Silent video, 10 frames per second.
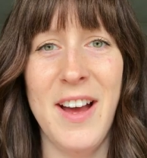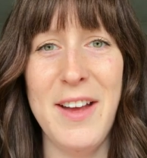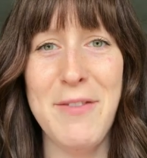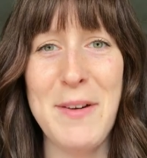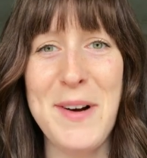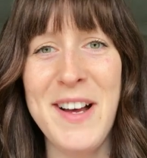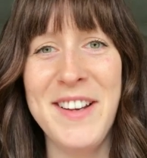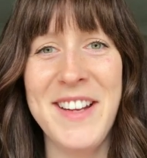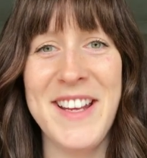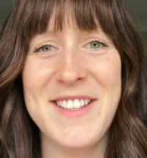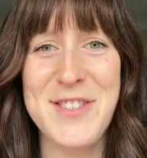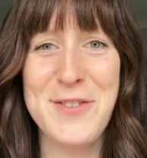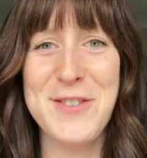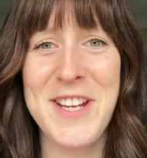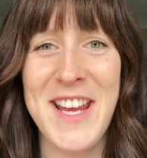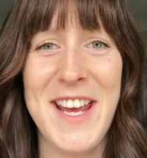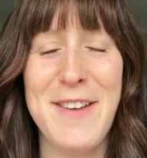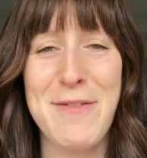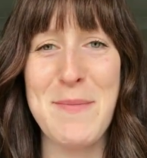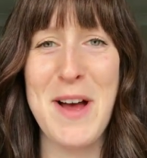Hi everyone, it's Georgie
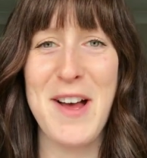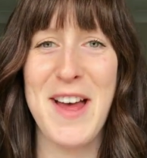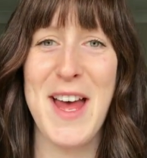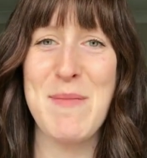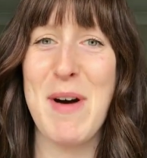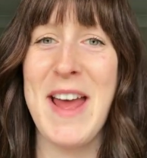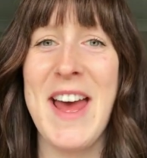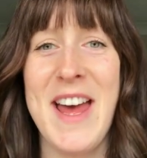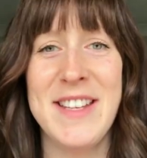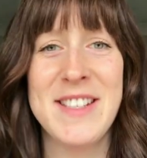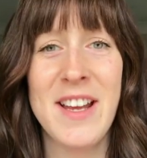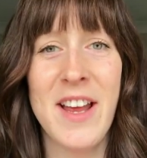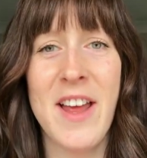here from Her Hair My Head.